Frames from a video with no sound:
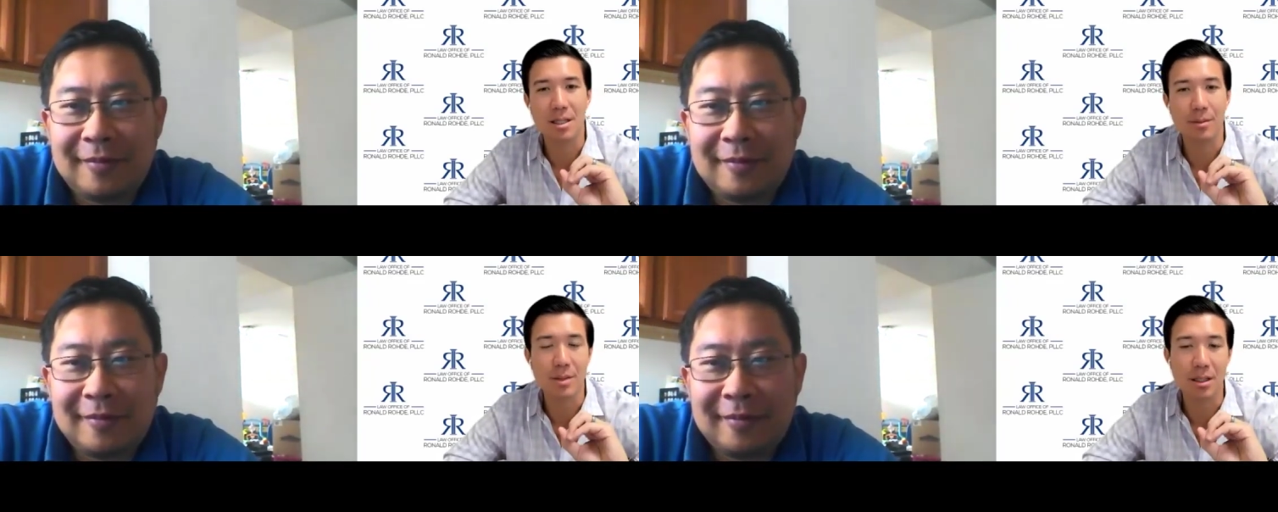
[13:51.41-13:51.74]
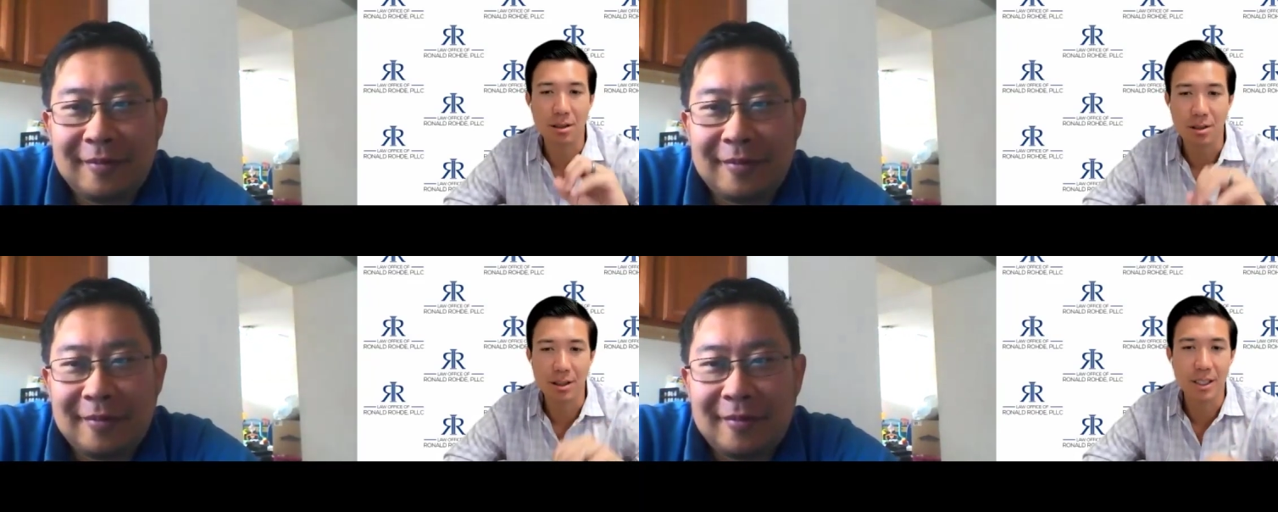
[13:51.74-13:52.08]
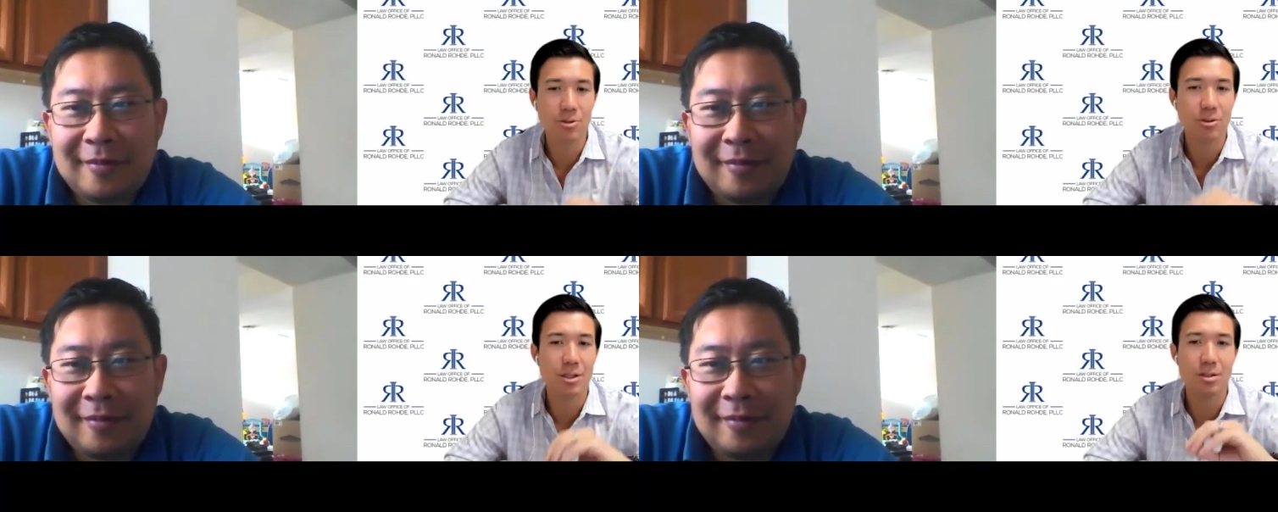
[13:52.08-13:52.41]
Speaker 1: some of the current
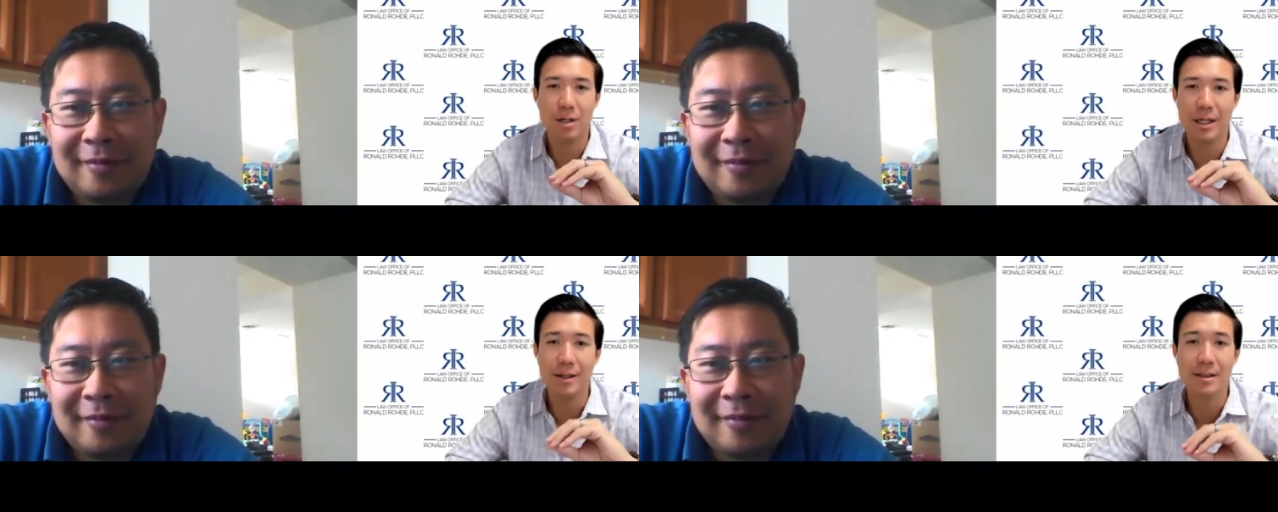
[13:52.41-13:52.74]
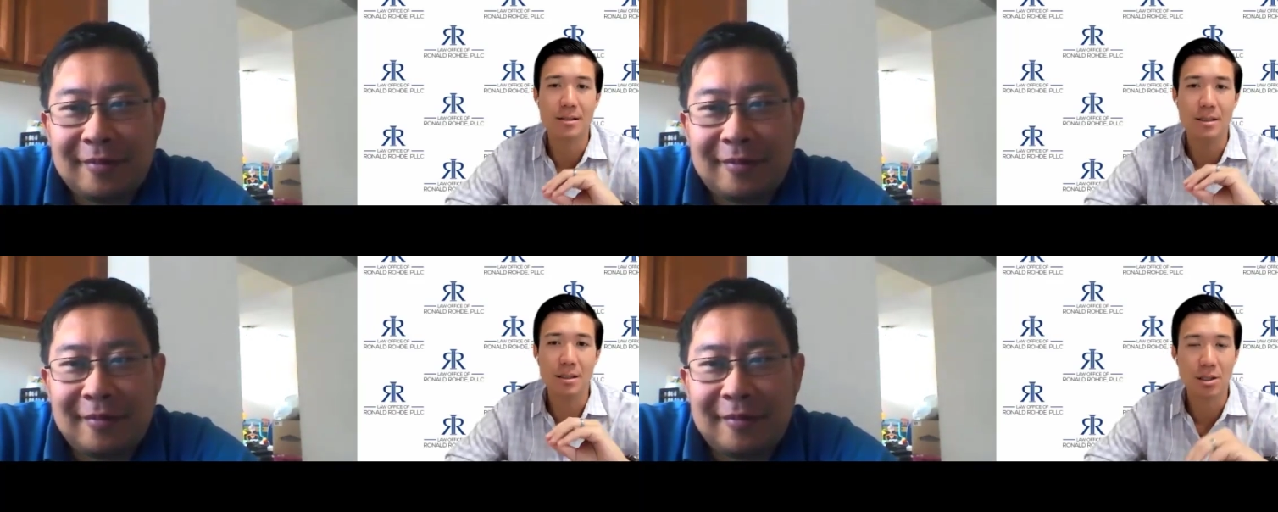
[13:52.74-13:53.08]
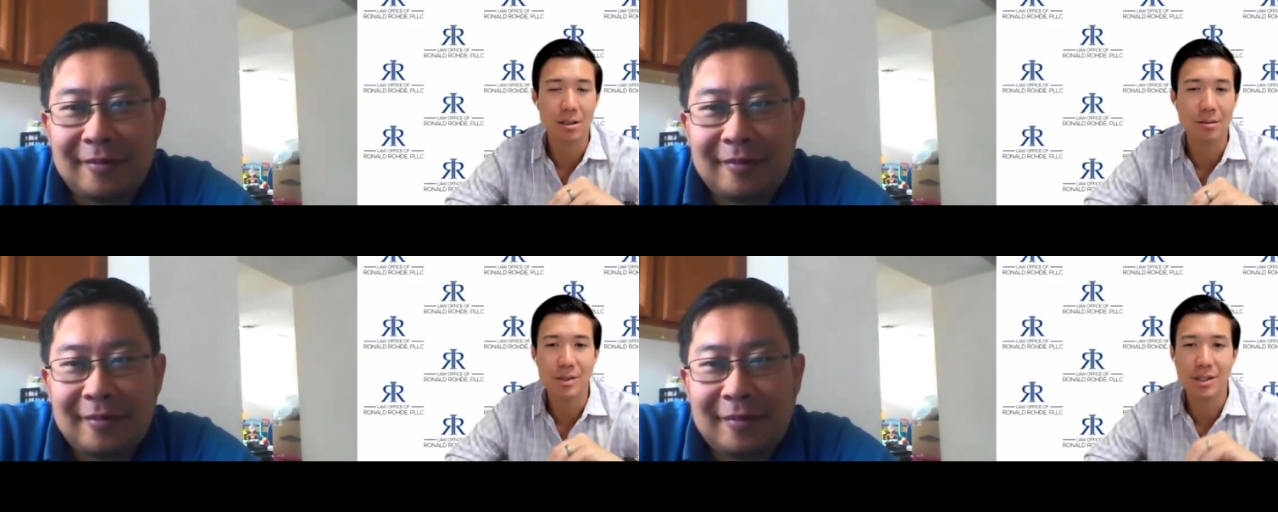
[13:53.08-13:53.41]
interest rates, the
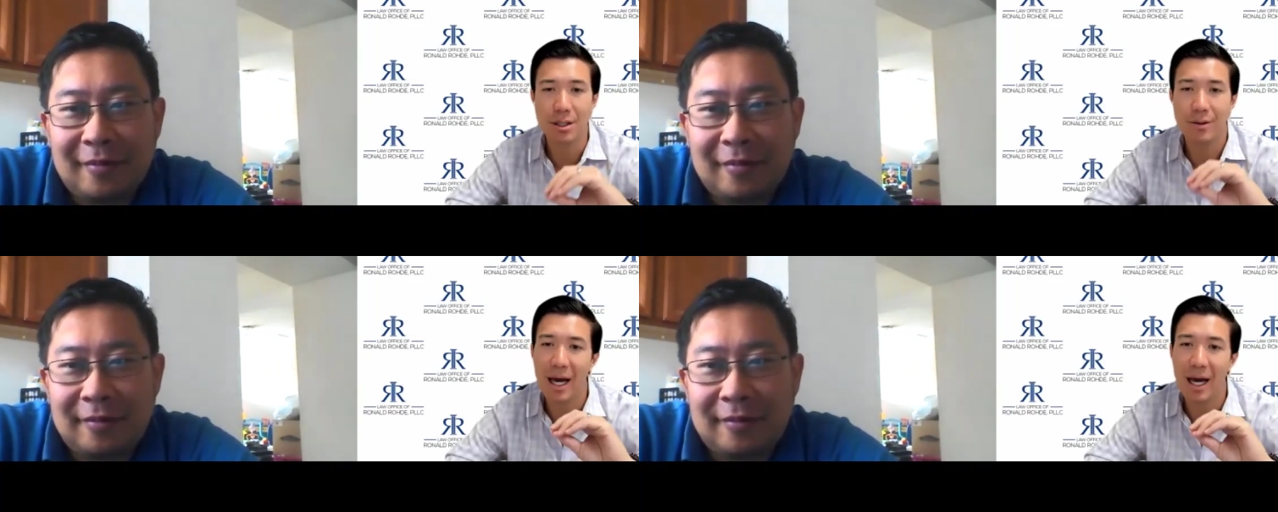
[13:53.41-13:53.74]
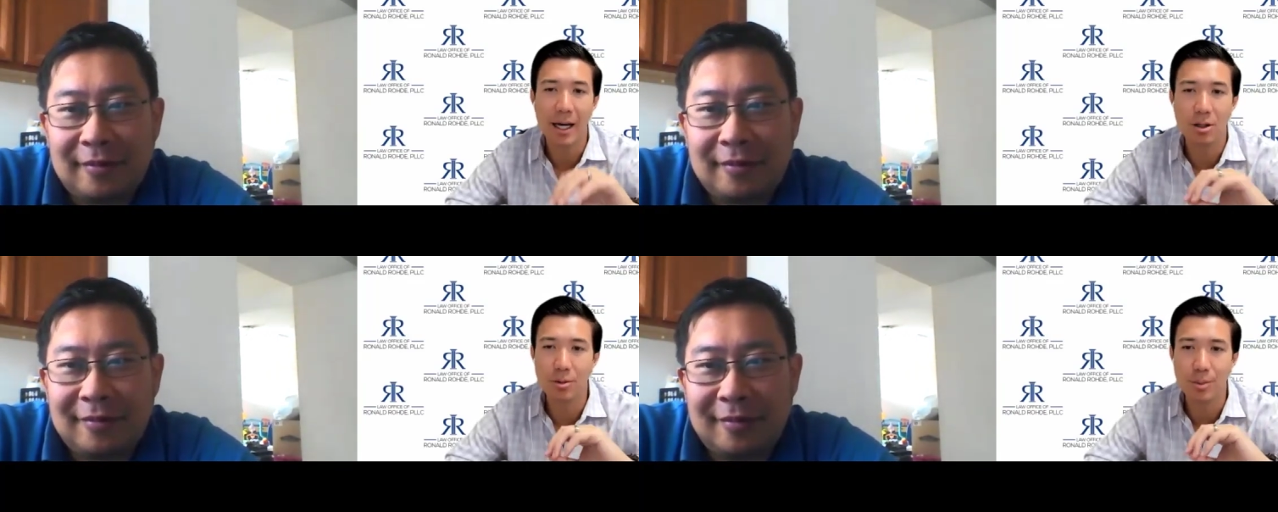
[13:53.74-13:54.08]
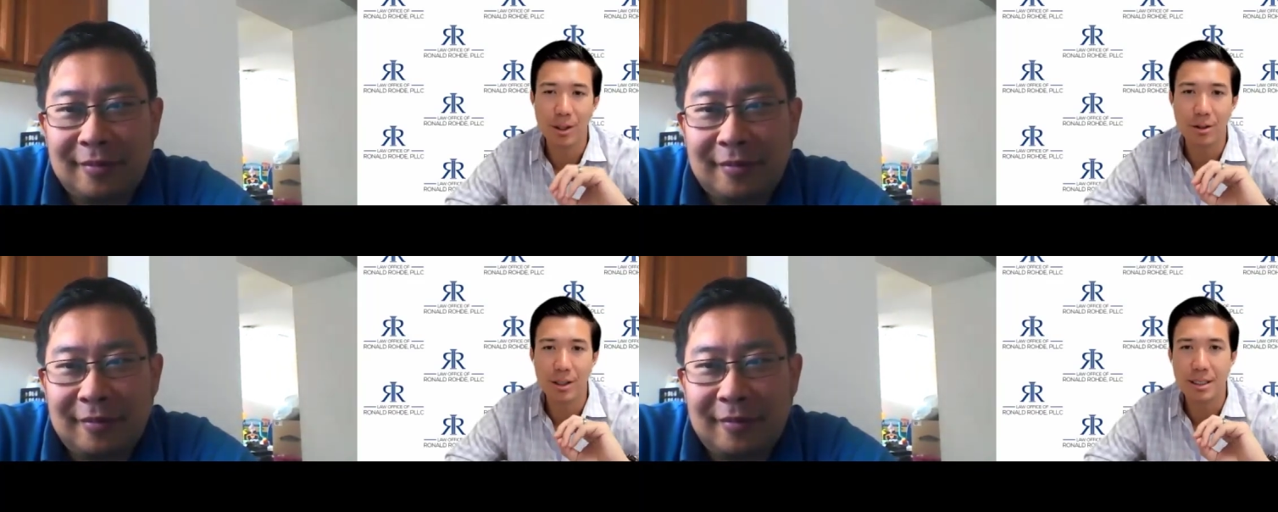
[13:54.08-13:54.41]
terms, you know, the IO
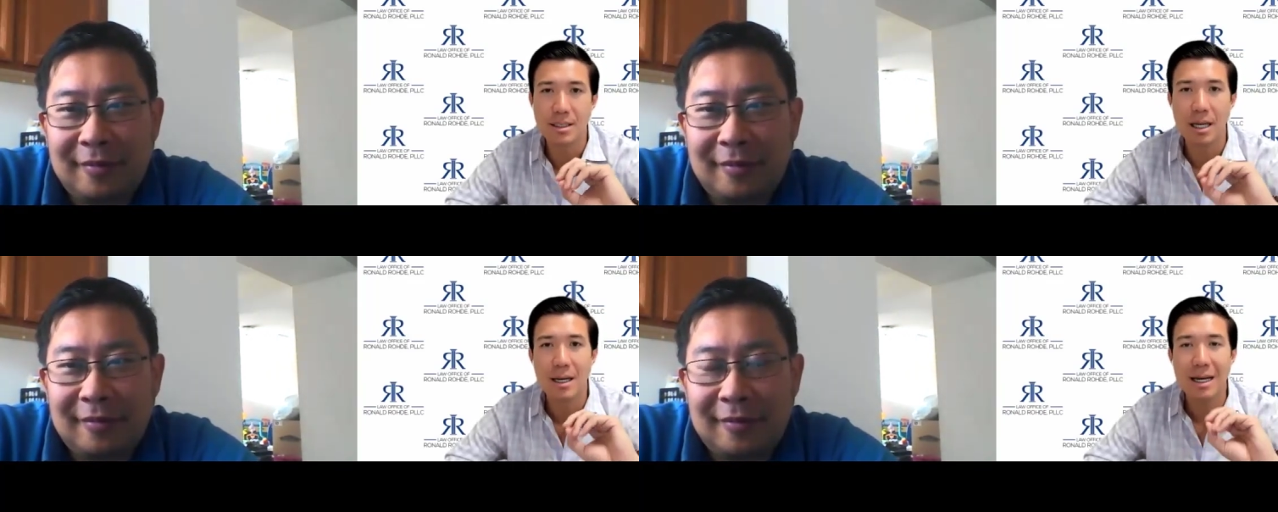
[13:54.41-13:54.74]
periods.